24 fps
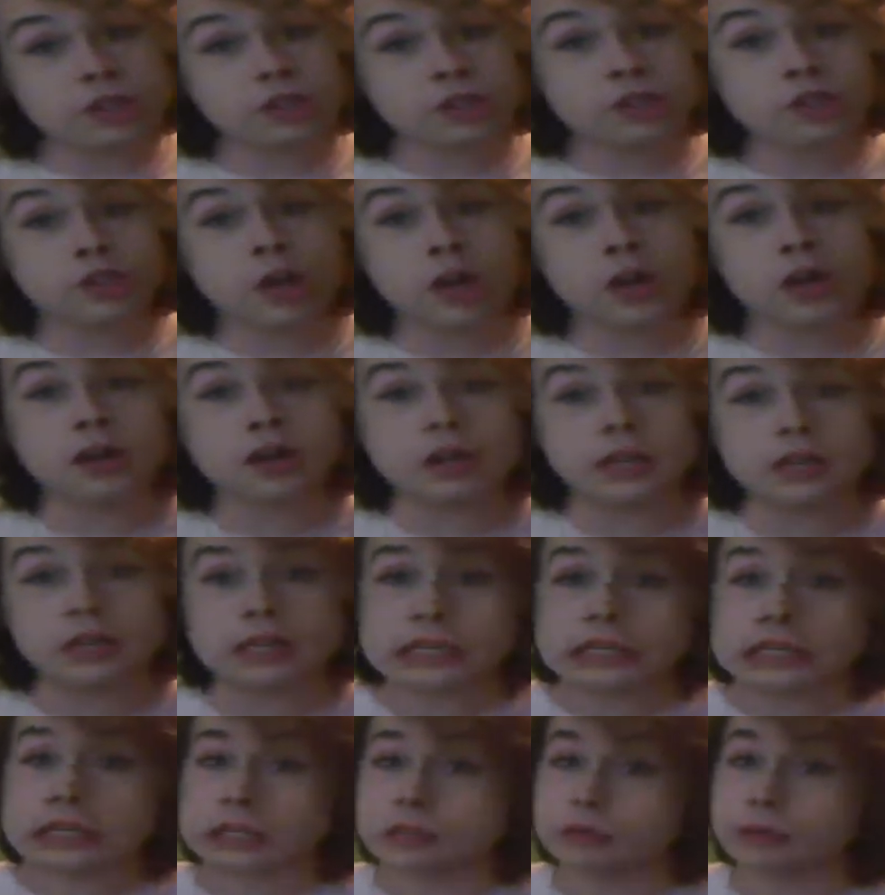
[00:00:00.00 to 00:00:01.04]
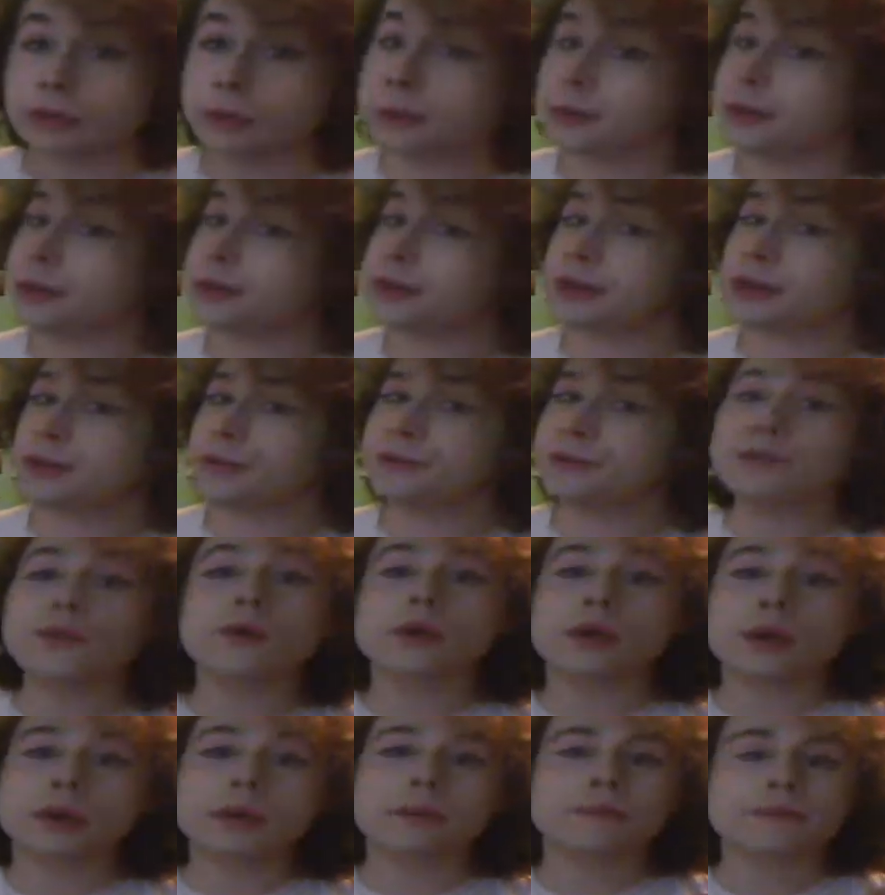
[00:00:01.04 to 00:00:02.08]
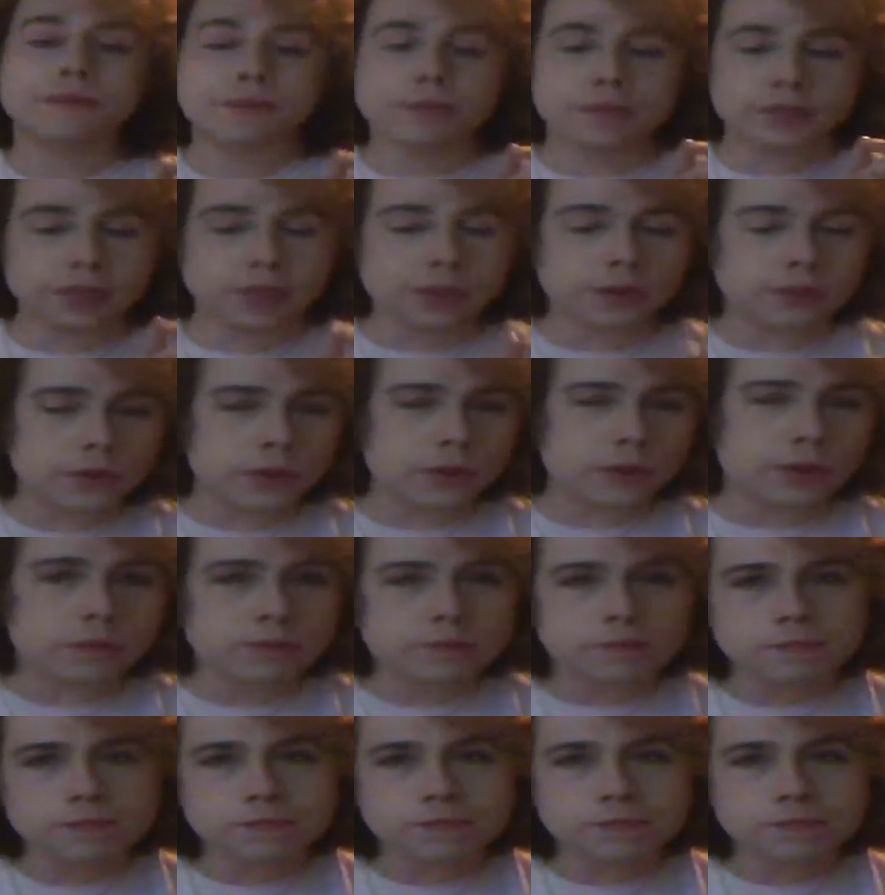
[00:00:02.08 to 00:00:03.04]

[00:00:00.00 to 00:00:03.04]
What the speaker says: Chunk, what we're on now, four. Chunk four.